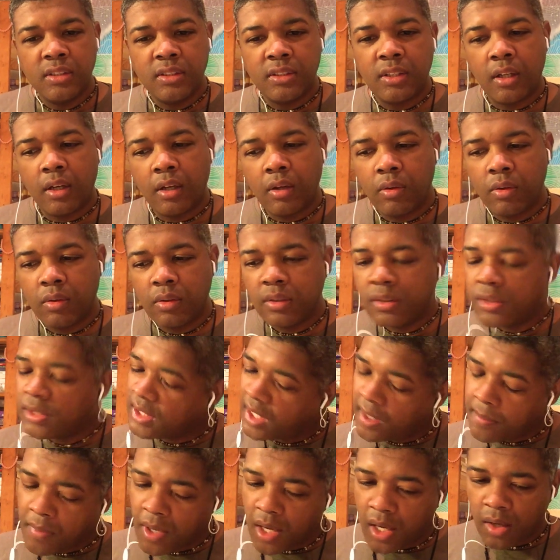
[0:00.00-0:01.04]
So
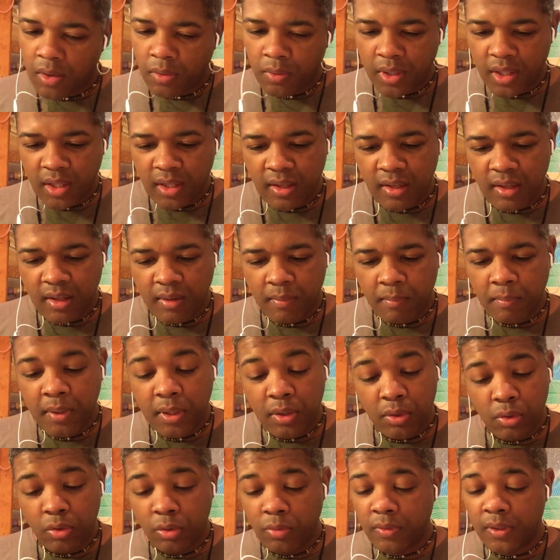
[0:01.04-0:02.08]
somehow he
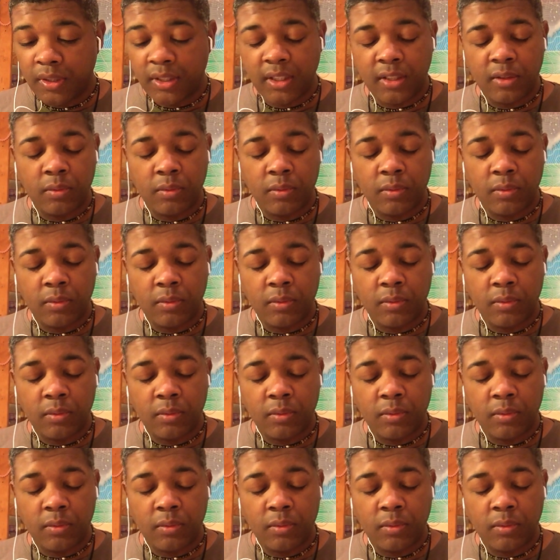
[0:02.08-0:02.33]
maneuvered.